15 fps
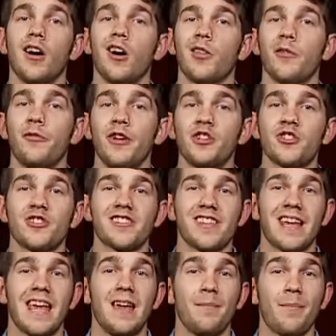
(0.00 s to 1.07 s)
All the features of
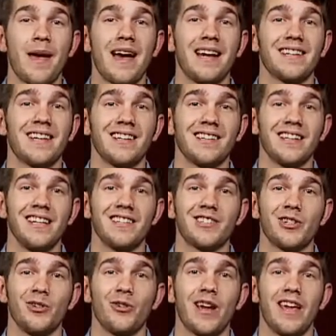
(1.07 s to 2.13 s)
the GamePad can lead
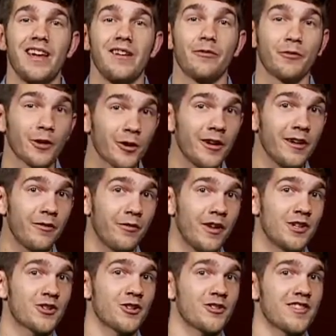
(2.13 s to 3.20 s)
to a flurry of
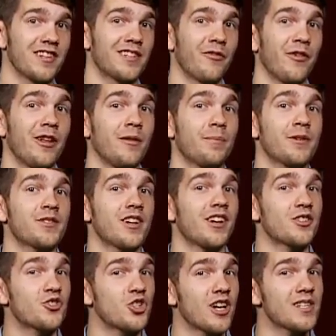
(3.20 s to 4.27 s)
features that developers
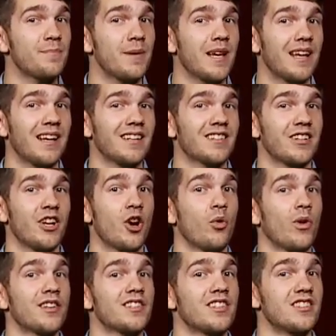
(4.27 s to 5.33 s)
are just beginning to know
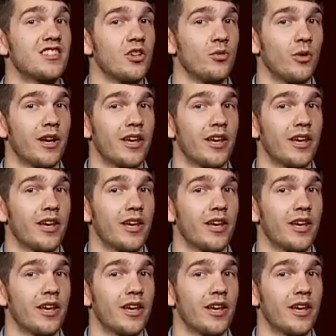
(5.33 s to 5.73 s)
what to do